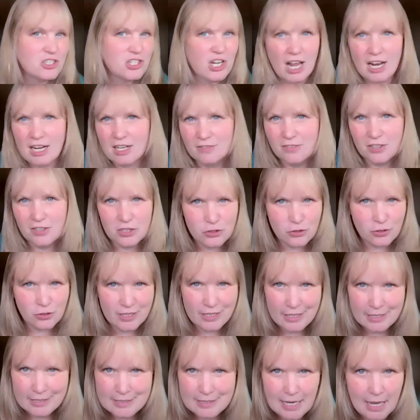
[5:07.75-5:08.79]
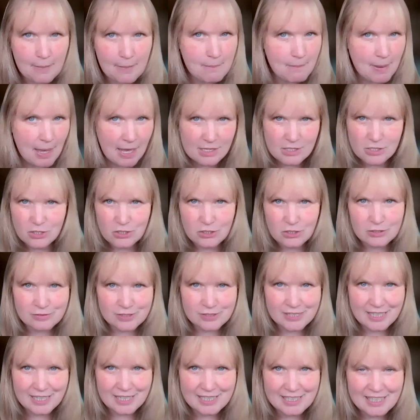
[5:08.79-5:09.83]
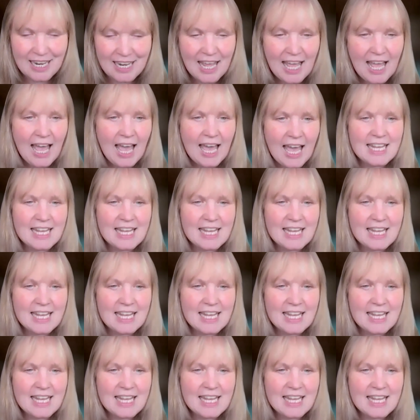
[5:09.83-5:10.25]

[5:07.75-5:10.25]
jack of all trades and master of none.